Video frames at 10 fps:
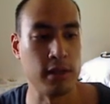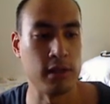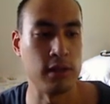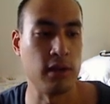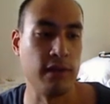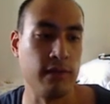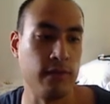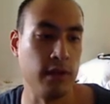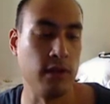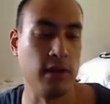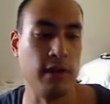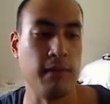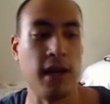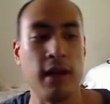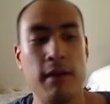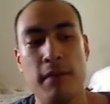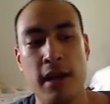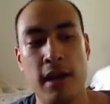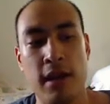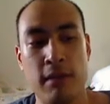So I have my
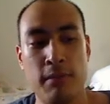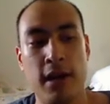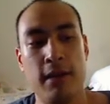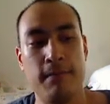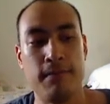health pot,